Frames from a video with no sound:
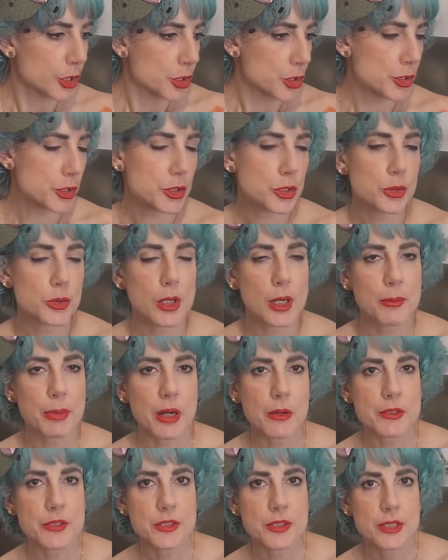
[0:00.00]
to you
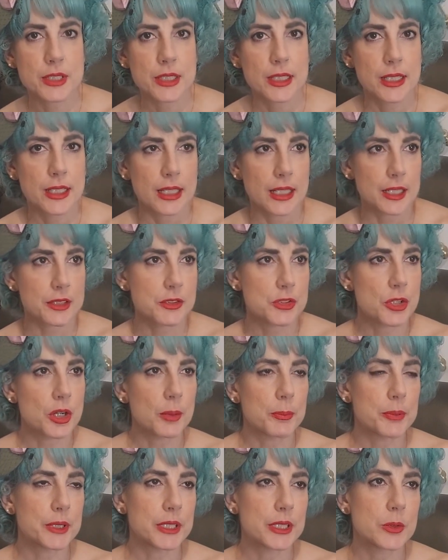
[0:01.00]
about a
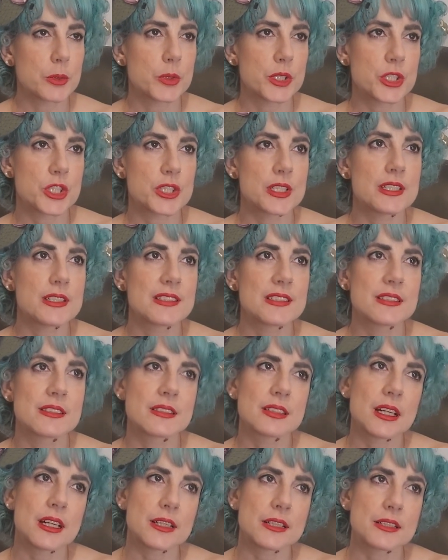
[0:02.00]
topic which is
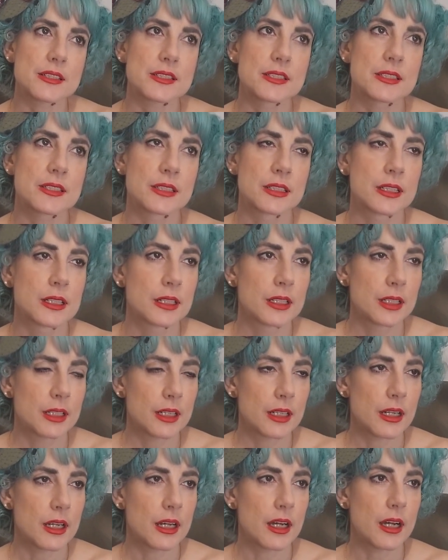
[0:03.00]
not
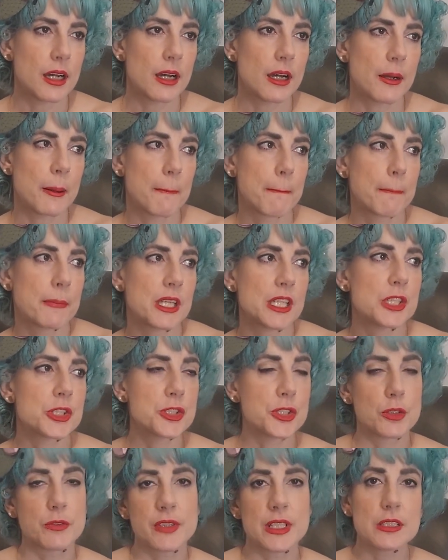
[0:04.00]

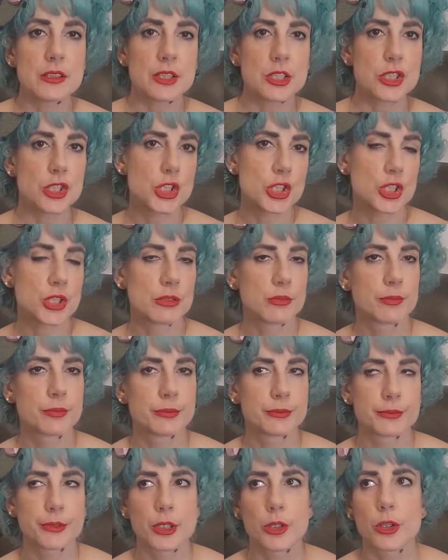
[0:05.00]
into vintage,
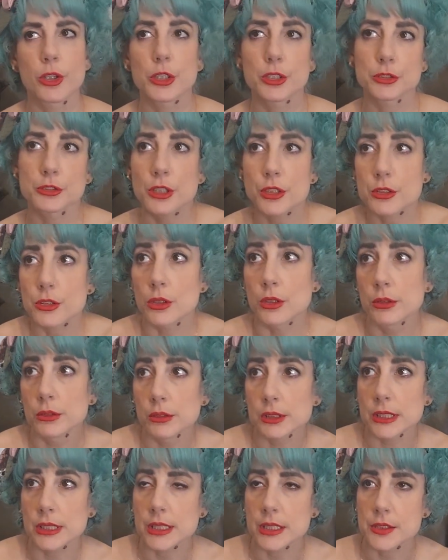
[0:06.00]
or not
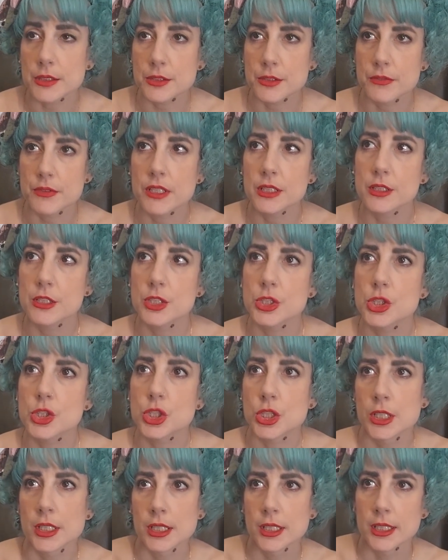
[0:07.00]
only into
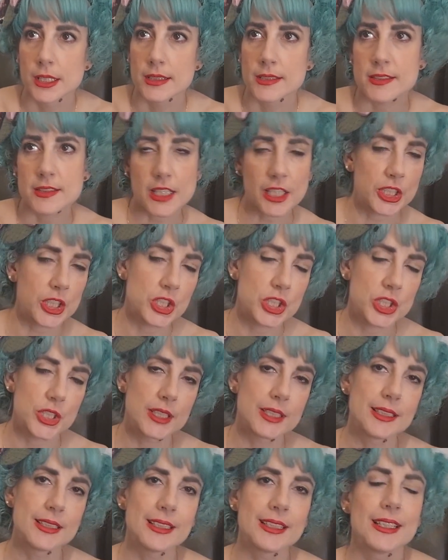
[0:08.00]
vintage
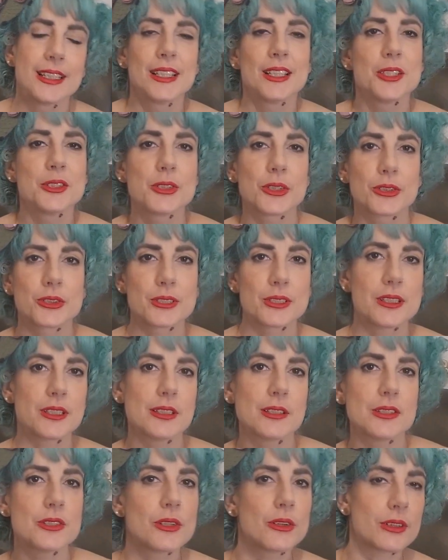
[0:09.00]
section, not
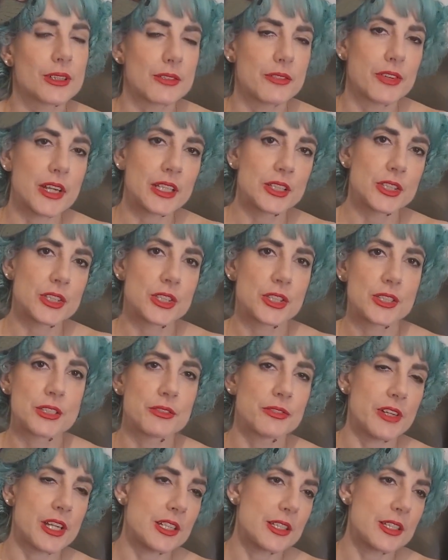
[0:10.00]
in yoga section,